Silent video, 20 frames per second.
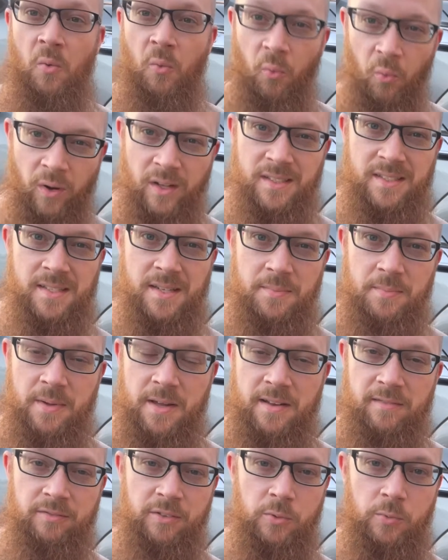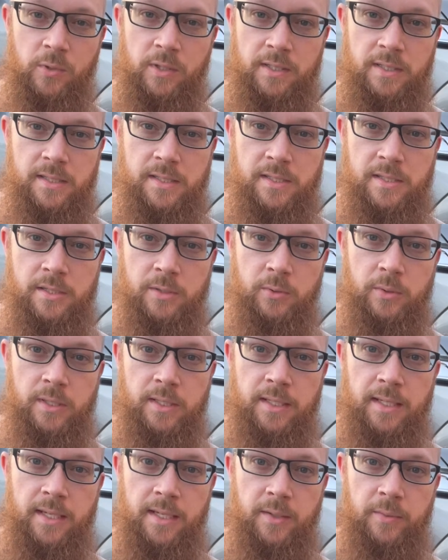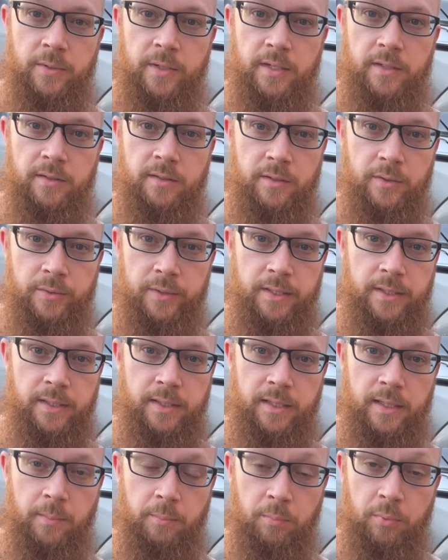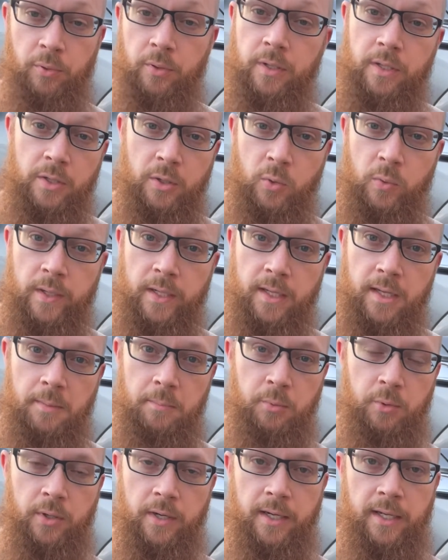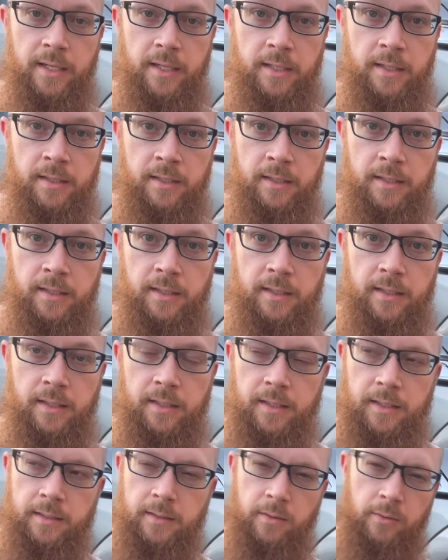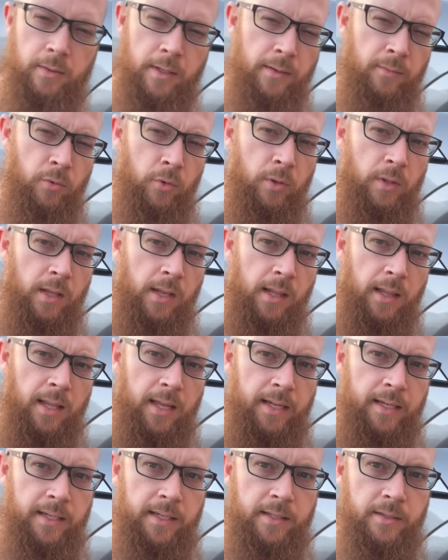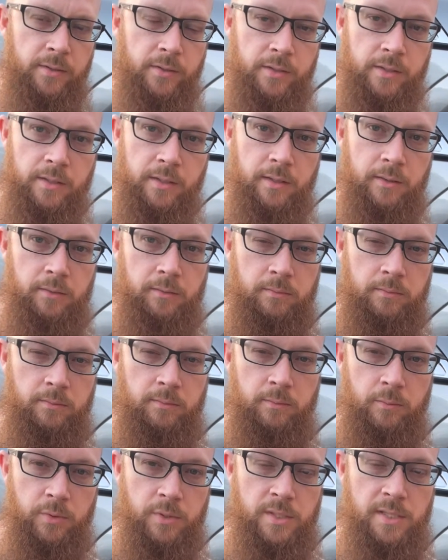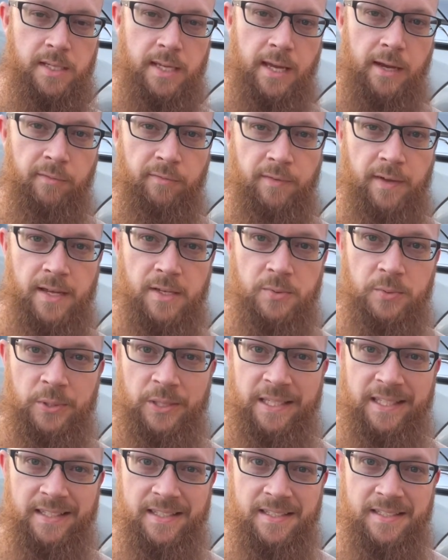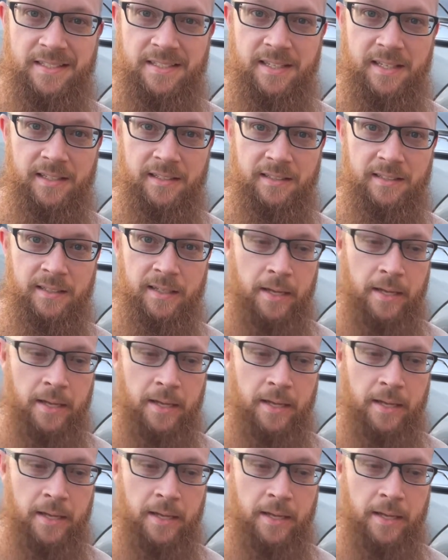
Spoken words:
What's up, everyone? So today we are doing a pretty quick upgrade. I don't have a whole lot of light either, so we'll see how fast we can get this done.